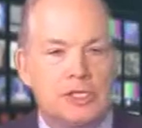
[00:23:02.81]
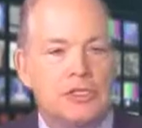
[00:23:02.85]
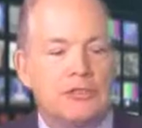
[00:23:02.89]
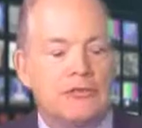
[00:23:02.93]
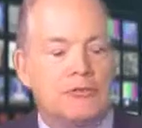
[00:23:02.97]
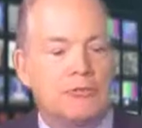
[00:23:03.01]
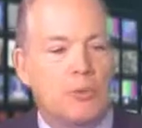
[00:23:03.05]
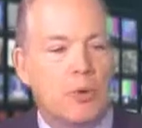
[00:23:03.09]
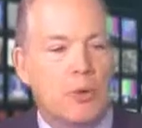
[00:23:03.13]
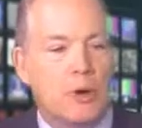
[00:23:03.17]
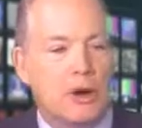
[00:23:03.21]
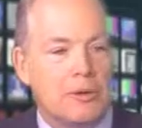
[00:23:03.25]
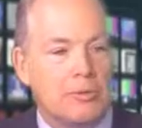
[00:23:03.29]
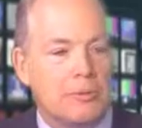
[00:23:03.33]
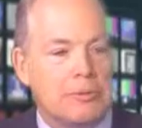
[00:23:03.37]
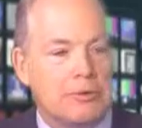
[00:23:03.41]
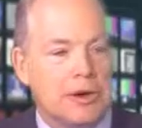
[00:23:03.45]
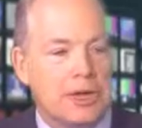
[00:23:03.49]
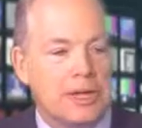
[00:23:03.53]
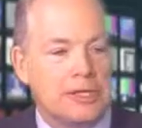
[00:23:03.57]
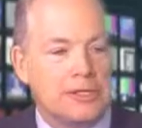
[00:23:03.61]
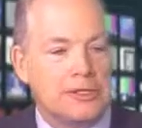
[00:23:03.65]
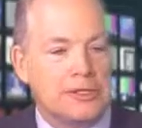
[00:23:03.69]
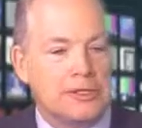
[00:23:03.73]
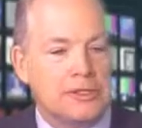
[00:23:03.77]
out on the streets
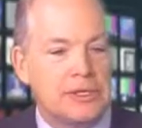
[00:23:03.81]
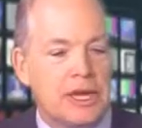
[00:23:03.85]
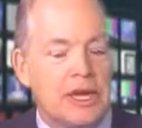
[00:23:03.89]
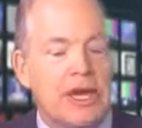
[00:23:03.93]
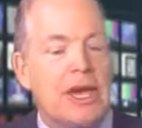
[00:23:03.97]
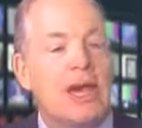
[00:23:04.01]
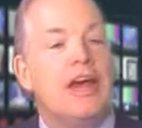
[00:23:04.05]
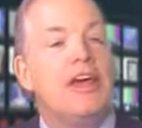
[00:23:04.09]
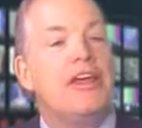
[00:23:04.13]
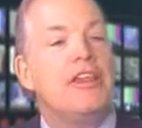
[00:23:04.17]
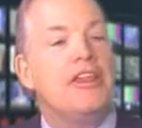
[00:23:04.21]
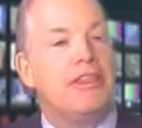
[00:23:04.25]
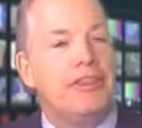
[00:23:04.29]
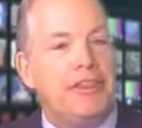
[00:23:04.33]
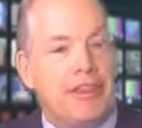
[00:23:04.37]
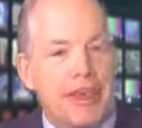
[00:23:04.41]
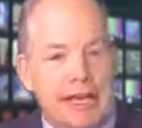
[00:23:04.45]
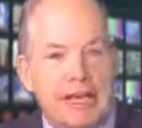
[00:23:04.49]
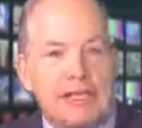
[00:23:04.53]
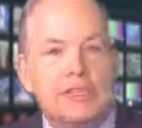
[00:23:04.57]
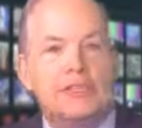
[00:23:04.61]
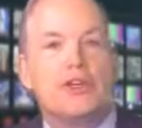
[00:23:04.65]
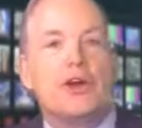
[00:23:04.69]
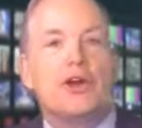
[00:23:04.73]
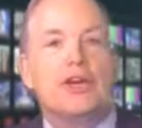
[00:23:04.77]
of Port-au-Prince,
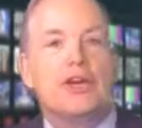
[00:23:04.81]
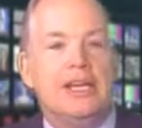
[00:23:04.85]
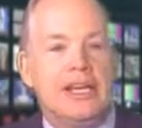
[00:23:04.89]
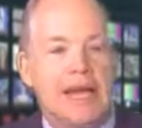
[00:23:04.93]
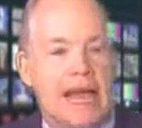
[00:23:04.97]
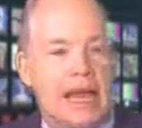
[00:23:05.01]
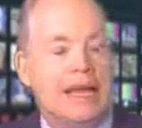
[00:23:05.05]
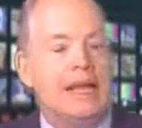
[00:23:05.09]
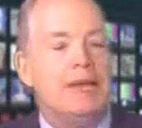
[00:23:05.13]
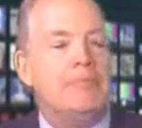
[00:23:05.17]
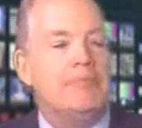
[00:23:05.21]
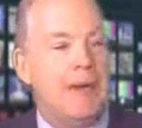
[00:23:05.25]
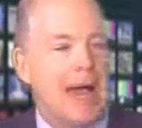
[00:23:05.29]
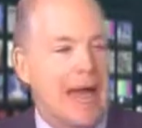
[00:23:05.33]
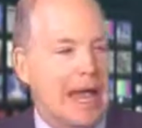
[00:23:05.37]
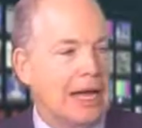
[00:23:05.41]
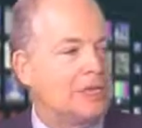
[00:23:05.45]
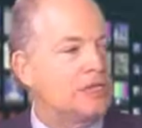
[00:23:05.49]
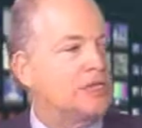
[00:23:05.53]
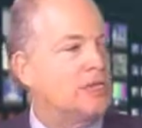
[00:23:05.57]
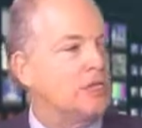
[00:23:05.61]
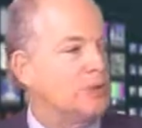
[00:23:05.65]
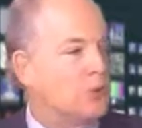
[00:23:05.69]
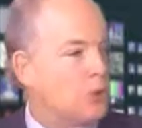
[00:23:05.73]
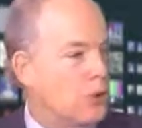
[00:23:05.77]
things are
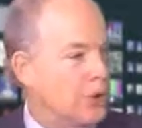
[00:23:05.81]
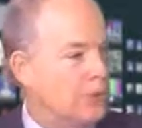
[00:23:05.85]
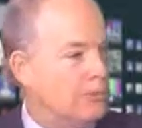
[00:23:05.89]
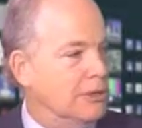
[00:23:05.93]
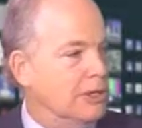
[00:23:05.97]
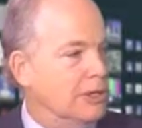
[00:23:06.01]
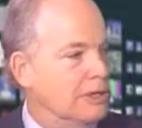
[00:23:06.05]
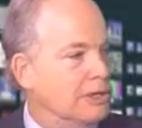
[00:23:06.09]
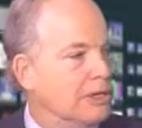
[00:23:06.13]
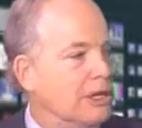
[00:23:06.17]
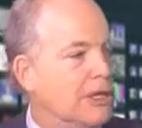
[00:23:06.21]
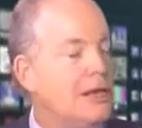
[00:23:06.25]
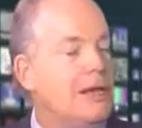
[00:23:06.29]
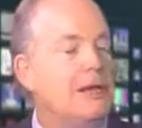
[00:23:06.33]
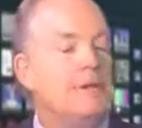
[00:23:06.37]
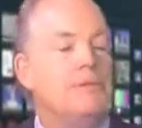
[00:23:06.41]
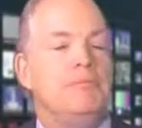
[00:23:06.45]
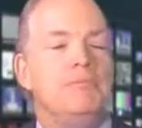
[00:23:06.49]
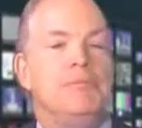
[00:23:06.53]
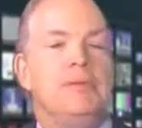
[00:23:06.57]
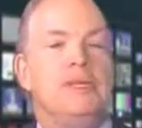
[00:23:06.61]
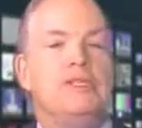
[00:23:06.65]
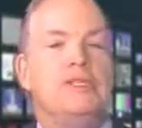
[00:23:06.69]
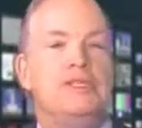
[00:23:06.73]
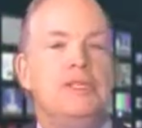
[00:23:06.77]
getting back to
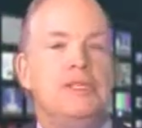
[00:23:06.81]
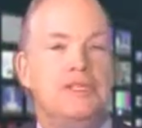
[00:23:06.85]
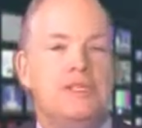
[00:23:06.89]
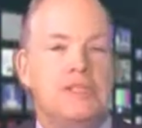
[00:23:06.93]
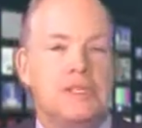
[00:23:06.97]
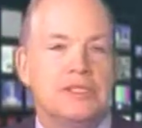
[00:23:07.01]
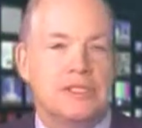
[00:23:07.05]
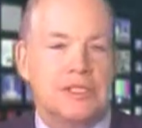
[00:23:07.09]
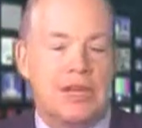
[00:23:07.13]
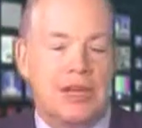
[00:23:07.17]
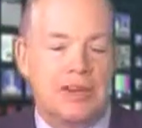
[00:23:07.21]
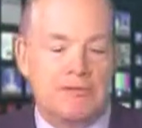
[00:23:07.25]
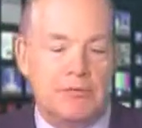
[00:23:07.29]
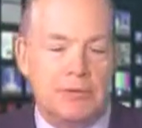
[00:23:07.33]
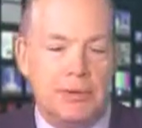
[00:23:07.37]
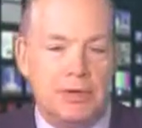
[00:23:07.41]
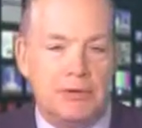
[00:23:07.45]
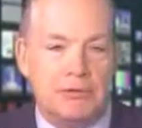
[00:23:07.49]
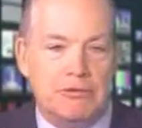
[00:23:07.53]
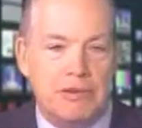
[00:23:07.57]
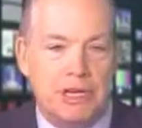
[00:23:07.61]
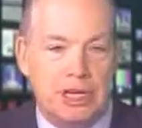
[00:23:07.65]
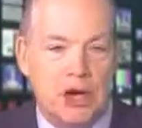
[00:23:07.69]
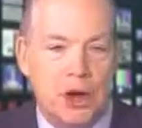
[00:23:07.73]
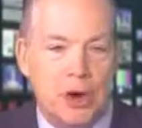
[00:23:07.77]
normal.
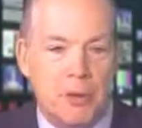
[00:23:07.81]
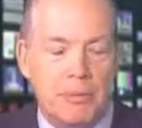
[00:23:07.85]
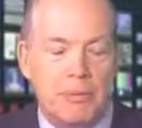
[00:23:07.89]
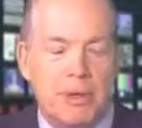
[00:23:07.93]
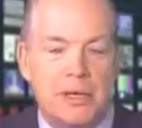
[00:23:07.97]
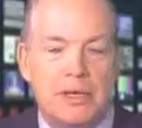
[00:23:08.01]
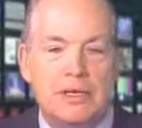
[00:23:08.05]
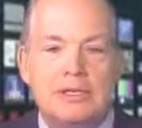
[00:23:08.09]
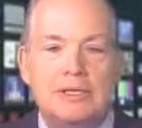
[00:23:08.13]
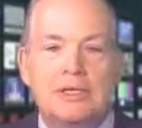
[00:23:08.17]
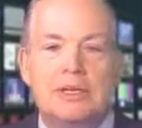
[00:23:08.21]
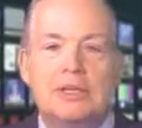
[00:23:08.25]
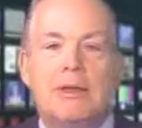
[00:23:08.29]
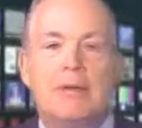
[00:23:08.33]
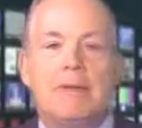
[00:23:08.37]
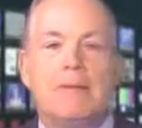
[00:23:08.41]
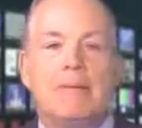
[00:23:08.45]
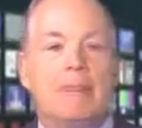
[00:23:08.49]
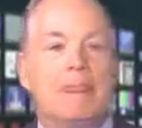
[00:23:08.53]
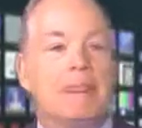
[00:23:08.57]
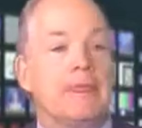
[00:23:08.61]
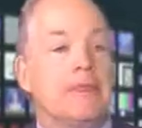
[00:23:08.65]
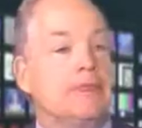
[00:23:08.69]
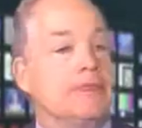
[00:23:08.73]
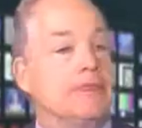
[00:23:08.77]
Businesses have been
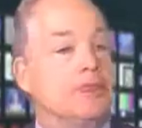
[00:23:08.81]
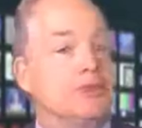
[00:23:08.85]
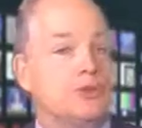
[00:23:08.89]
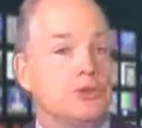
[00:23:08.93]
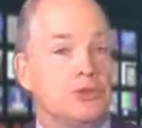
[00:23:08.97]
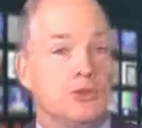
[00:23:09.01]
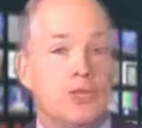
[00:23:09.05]
reopened.